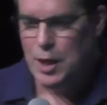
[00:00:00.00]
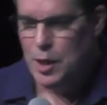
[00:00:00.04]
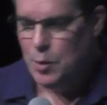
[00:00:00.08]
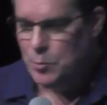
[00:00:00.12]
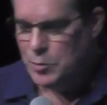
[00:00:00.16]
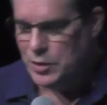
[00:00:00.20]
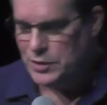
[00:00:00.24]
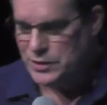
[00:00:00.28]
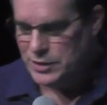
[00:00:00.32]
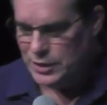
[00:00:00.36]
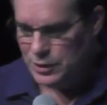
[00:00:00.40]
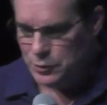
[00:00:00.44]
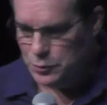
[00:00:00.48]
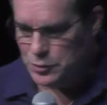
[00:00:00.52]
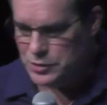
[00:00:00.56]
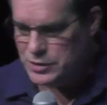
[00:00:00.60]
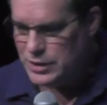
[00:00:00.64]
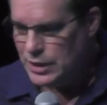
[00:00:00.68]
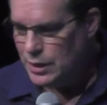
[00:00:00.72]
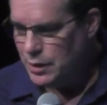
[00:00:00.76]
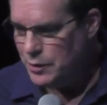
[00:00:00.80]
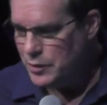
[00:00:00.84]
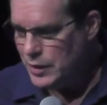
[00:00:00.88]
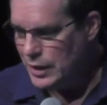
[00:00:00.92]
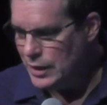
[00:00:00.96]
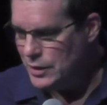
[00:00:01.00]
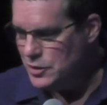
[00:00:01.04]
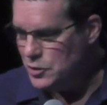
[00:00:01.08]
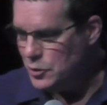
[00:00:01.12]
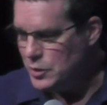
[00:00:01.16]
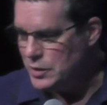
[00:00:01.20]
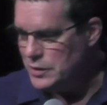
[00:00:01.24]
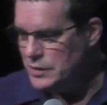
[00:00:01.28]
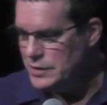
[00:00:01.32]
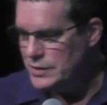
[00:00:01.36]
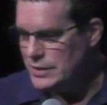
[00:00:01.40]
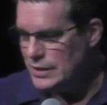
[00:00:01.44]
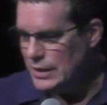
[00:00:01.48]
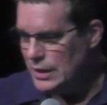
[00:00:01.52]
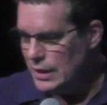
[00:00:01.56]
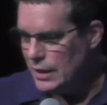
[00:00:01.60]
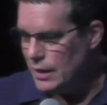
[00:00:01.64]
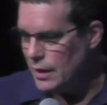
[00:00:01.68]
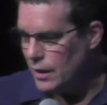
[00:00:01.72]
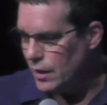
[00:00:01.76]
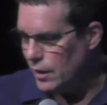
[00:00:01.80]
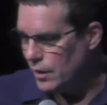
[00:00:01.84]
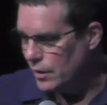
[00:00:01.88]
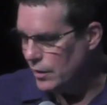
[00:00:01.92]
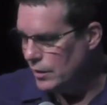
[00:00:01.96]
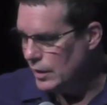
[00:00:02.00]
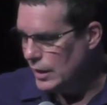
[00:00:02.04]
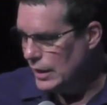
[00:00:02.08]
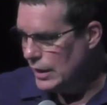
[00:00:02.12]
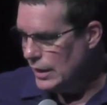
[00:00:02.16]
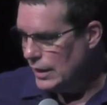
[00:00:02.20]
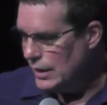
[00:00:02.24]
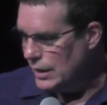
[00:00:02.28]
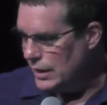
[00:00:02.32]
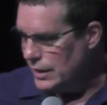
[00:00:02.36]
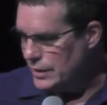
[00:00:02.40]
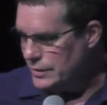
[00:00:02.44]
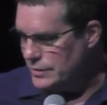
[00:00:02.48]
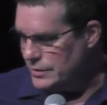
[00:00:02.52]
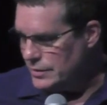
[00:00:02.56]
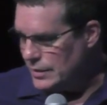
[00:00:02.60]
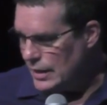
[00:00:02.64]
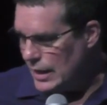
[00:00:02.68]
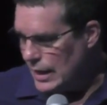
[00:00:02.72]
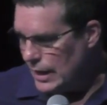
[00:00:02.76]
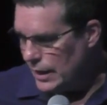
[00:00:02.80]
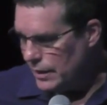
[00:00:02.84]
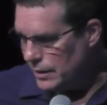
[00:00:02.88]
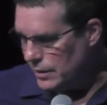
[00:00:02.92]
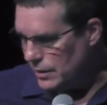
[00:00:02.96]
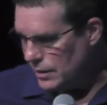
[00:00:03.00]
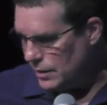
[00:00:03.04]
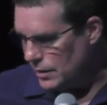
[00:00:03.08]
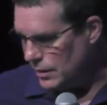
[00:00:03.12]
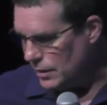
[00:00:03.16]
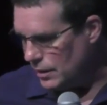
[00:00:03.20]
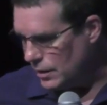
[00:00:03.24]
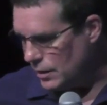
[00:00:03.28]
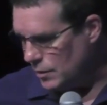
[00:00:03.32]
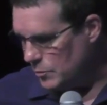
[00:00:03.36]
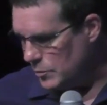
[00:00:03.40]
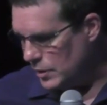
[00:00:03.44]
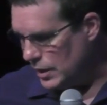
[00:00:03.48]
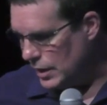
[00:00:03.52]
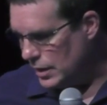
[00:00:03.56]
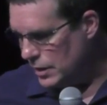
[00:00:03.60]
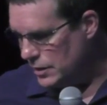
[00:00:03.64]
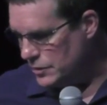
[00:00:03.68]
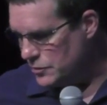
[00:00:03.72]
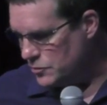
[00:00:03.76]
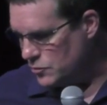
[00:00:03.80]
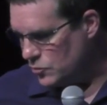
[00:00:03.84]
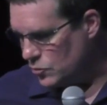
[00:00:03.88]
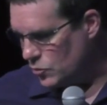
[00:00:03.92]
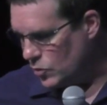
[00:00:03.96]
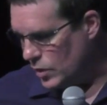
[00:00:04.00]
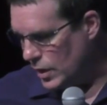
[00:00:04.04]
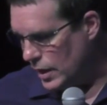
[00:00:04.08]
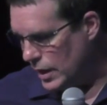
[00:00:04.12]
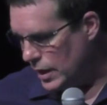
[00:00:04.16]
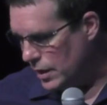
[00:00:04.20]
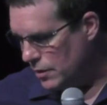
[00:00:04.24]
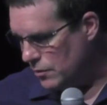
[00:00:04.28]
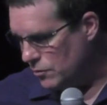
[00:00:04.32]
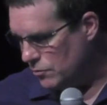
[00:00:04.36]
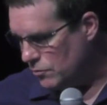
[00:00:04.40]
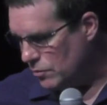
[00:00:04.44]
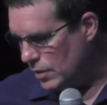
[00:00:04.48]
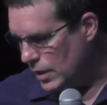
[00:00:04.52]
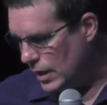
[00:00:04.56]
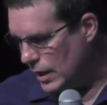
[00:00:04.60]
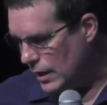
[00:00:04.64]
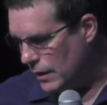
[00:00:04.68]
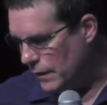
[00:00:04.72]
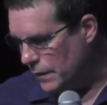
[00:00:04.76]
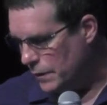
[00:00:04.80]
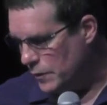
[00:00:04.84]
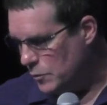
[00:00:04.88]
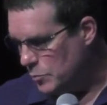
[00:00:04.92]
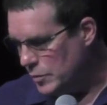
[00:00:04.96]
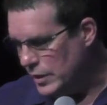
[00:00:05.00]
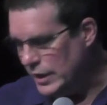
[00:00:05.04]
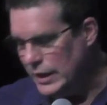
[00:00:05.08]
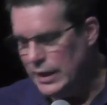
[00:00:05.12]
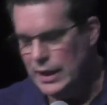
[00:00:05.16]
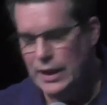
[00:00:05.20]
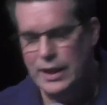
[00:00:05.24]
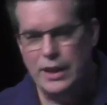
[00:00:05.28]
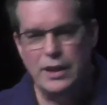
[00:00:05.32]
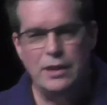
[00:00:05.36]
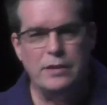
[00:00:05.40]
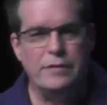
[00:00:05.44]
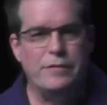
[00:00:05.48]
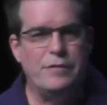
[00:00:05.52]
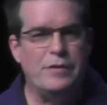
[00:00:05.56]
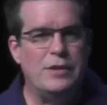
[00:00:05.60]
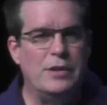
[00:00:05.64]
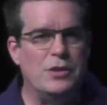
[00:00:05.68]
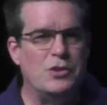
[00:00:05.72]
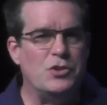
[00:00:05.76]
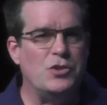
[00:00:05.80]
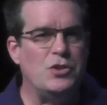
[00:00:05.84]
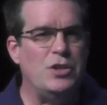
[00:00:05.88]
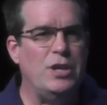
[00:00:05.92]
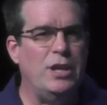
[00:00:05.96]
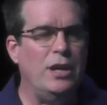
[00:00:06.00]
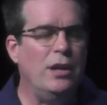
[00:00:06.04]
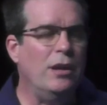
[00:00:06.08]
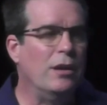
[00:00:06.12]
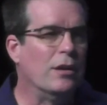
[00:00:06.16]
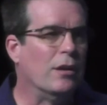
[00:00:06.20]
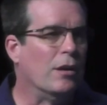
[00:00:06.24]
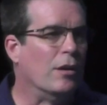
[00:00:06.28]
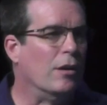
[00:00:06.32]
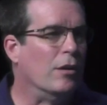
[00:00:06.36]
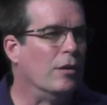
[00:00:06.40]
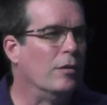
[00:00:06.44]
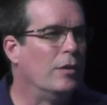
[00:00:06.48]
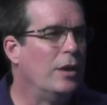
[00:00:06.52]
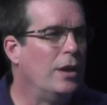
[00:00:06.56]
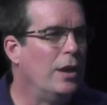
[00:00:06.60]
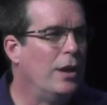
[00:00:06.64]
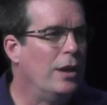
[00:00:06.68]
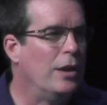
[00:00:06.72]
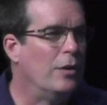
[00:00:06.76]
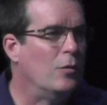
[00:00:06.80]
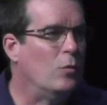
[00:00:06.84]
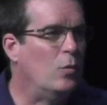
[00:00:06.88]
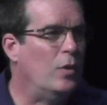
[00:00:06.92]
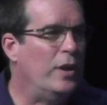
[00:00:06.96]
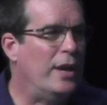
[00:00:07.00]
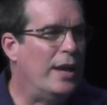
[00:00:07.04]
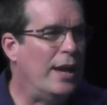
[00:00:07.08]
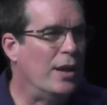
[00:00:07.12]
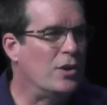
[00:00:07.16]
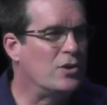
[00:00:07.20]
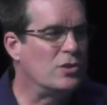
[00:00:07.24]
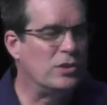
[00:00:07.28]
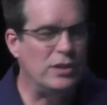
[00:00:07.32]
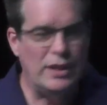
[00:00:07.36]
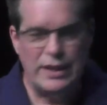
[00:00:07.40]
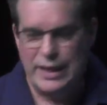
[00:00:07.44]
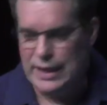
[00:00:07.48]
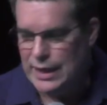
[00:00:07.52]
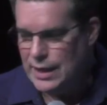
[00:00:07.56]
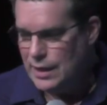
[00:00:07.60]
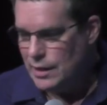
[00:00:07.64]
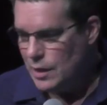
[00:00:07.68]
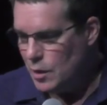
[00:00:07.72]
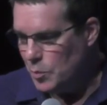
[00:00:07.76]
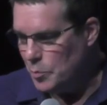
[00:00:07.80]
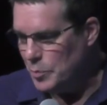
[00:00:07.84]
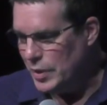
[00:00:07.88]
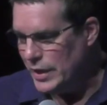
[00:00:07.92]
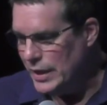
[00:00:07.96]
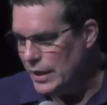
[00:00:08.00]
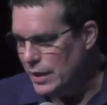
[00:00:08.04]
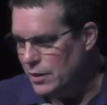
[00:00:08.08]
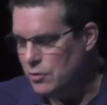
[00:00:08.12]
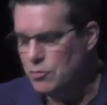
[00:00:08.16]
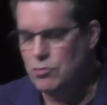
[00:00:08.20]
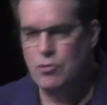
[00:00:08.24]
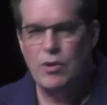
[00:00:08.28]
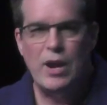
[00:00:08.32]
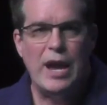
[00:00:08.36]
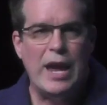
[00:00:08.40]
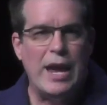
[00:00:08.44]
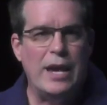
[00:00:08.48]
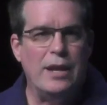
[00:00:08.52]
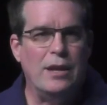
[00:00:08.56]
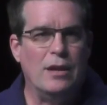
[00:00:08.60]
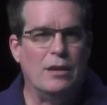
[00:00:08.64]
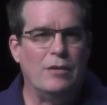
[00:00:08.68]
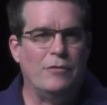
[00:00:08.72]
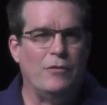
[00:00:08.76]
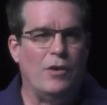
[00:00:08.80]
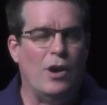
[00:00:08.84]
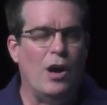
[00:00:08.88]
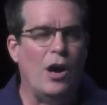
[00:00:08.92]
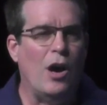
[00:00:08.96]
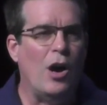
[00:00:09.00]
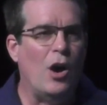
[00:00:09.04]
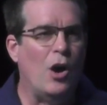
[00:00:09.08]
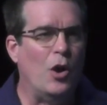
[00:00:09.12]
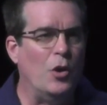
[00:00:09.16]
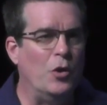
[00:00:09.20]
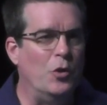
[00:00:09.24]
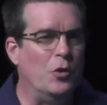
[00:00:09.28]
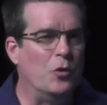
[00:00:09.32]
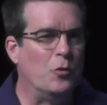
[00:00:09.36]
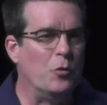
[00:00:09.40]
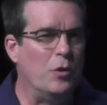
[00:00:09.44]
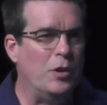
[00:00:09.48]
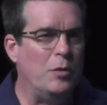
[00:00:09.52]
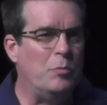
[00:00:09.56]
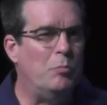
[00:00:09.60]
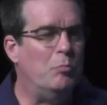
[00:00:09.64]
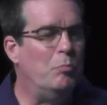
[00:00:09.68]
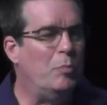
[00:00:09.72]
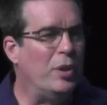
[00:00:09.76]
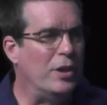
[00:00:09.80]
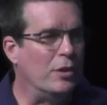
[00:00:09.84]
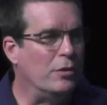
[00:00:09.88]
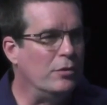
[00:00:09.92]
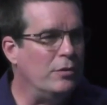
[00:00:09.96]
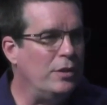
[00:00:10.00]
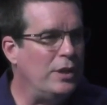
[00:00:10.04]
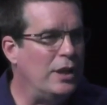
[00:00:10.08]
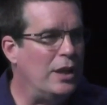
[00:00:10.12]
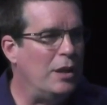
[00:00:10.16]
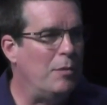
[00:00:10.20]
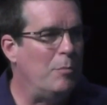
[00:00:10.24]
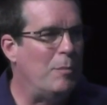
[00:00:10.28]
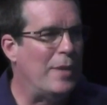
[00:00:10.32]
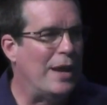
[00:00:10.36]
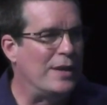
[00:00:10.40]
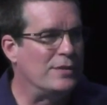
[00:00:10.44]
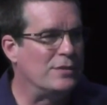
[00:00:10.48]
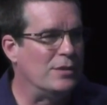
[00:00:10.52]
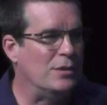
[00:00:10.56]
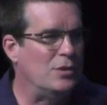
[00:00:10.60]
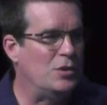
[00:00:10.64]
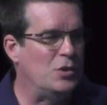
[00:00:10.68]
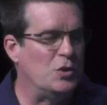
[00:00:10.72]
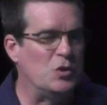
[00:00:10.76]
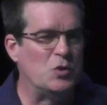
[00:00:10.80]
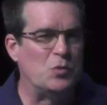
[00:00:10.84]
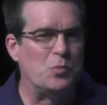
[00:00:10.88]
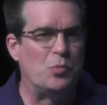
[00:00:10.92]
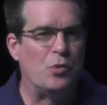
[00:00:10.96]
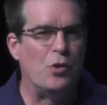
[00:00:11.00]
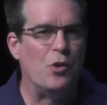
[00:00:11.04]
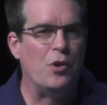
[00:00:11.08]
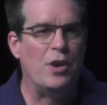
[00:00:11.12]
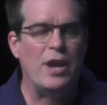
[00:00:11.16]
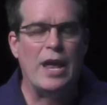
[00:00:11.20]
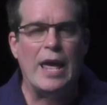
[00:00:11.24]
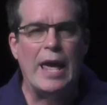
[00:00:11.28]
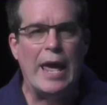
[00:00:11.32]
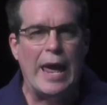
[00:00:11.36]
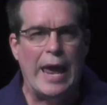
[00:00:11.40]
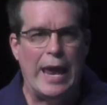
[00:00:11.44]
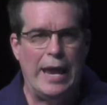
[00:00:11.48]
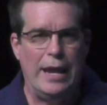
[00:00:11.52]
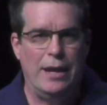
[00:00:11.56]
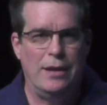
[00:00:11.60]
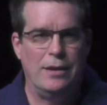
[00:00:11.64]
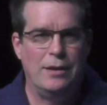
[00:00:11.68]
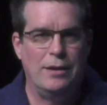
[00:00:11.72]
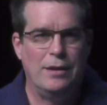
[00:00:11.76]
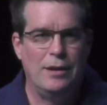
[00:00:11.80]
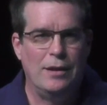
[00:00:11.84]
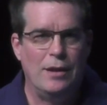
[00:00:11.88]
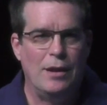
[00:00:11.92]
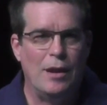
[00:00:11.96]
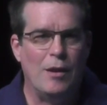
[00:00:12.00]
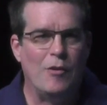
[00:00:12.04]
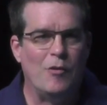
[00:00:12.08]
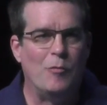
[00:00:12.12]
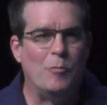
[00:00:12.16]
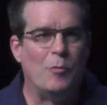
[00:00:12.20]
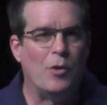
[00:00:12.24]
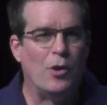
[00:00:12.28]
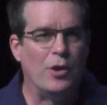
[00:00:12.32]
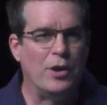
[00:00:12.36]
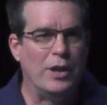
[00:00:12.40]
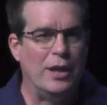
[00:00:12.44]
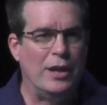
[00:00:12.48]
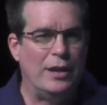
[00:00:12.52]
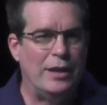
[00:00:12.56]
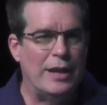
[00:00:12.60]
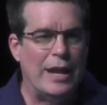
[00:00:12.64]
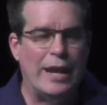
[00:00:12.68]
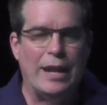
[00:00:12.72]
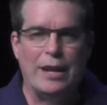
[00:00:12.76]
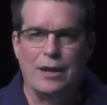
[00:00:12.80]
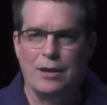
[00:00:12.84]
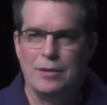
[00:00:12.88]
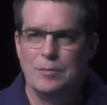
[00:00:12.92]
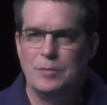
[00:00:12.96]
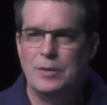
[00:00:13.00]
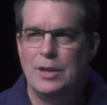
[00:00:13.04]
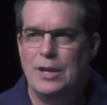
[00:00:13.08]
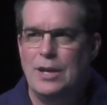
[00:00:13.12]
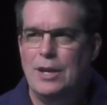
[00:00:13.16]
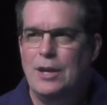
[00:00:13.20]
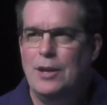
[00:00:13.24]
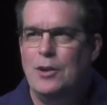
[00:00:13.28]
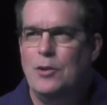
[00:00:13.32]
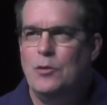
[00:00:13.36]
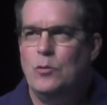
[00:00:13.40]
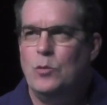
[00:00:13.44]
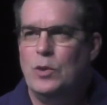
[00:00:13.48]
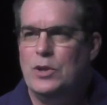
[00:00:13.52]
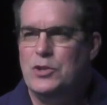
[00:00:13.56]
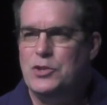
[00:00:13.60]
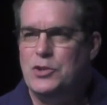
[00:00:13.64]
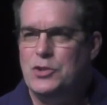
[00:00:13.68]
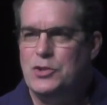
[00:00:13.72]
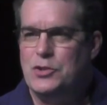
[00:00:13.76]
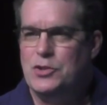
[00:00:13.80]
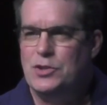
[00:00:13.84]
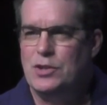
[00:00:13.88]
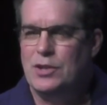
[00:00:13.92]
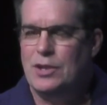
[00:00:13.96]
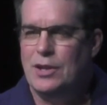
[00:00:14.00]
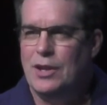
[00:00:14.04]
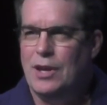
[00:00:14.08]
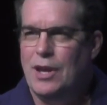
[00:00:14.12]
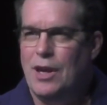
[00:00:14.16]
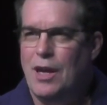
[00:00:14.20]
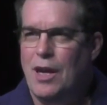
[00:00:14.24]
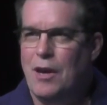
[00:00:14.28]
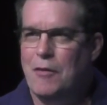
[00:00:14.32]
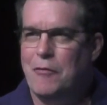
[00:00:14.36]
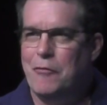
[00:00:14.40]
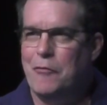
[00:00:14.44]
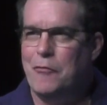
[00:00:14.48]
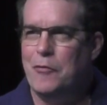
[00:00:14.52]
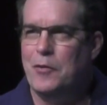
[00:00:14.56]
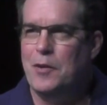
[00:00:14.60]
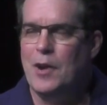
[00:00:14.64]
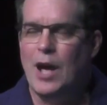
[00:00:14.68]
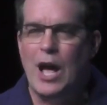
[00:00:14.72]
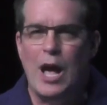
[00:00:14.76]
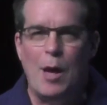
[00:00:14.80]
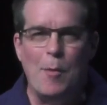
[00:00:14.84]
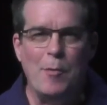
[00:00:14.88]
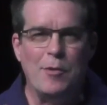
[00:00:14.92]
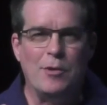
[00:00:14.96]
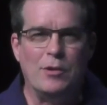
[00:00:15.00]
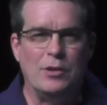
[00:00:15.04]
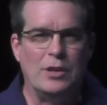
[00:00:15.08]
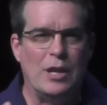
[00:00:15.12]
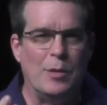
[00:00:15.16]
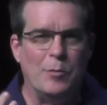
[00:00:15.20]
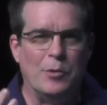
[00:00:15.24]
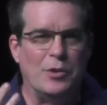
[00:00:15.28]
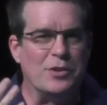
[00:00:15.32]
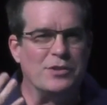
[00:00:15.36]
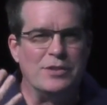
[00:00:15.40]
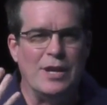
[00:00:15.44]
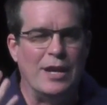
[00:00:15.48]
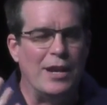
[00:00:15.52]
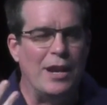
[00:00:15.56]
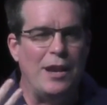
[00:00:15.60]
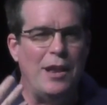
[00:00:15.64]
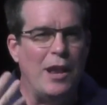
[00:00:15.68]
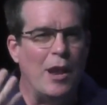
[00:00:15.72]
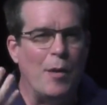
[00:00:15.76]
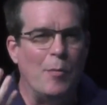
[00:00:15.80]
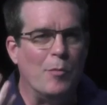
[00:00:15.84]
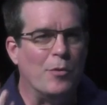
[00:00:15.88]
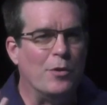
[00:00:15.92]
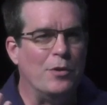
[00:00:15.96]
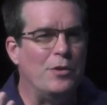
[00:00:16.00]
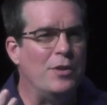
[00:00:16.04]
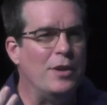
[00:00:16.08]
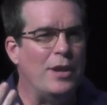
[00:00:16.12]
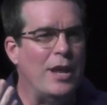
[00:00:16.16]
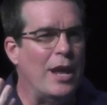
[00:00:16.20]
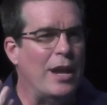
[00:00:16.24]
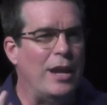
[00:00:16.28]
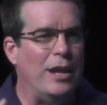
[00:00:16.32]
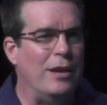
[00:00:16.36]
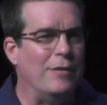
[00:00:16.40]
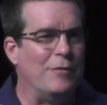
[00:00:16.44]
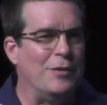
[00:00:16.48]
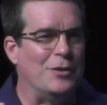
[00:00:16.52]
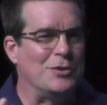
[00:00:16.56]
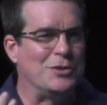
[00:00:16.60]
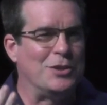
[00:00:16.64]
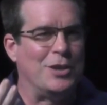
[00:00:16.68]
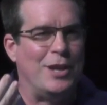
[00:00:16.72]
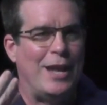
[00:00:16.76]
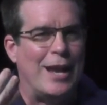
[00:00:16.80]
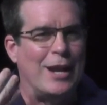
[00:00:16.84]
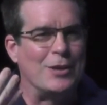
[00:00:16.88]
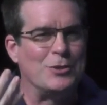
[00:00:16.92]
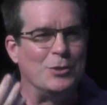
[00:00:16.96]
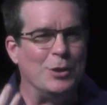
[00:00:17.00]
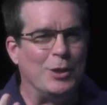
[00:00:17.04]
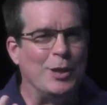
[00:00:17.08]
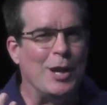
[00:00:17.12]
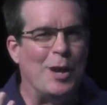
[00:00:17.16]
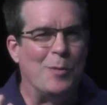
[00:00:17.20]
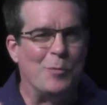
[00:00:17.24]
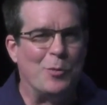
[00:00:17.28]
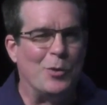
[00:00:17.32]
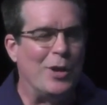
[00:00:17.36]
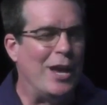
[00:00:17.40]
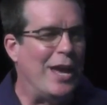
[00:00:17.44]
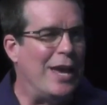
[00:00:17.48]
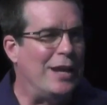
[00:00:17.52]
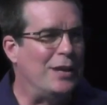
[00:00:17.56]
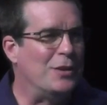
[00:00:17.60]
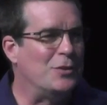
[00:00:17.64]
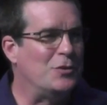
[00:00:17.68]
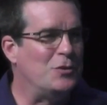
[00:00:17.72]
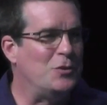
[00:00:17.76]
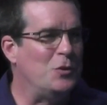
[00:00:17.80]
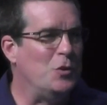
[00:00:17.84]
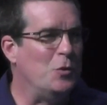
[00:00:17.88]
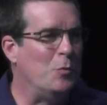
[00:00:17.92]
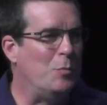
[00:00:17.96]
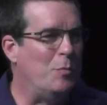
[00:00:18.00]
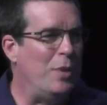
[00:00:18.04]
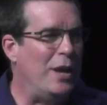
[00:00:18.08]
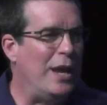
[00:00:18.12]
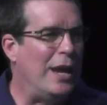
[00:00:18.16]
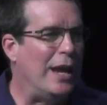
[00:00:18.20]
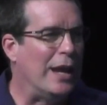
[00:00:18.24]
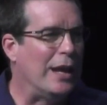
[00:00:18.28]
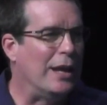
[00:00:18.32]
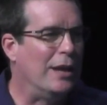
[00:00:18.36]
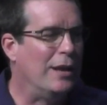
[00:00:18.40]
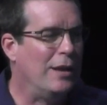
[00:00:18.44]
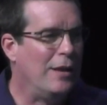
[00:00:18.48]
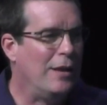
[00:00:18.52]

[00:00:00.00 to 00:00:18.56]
But the interesting thing you can see there is that um, that is right around the beginning of this year, we actually hit a peak rate of 100 billion messages per day of market data, which is a phenomenal number. It's not a number that any of us can actually comprehend, it's too big.